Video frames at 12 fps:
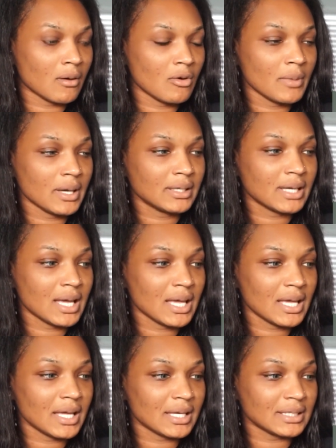Oh my
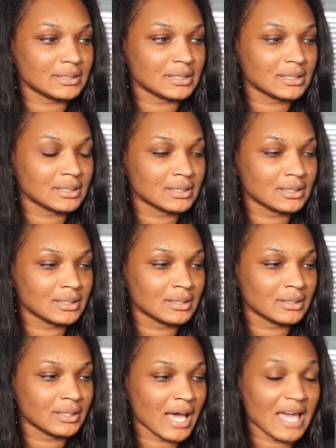God.
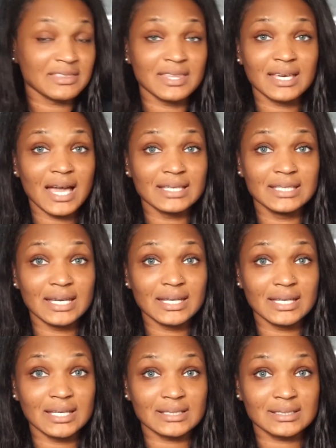I think I
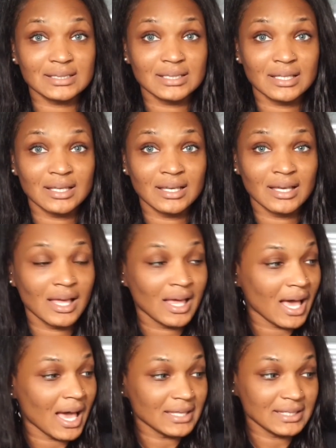get it.
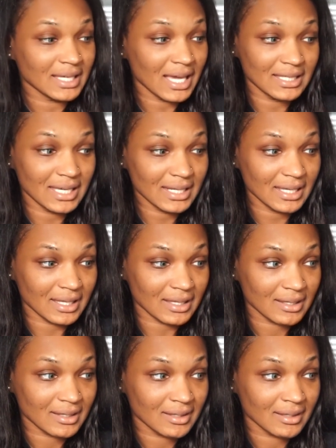I think I get it.